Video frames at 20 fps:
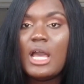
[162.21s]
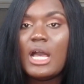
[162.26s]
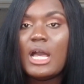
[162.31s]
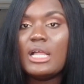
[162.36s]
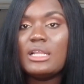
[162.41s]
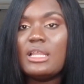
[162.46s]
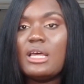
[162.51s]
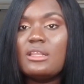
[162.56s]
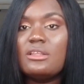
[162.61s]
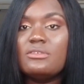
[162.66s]
a
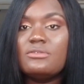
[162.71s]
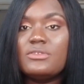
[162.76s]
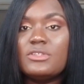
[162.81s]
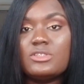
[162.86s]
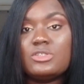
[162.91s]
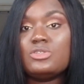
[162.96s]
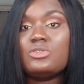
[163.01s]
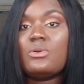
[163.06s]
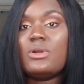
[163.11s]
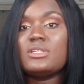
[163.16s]
lot of the
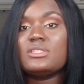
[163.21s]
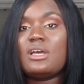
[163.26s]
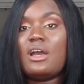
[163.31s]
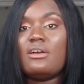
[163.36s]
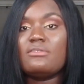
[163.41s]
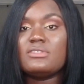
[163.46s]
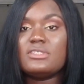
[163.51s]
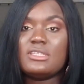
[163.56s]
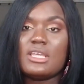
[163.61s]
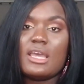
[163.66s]
stores
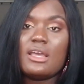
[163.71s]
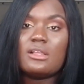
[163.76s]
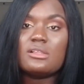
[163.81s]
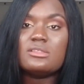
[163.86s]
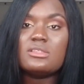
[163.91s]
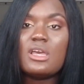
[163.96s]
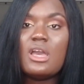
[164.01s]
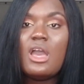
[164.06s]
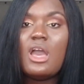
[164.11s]
have sales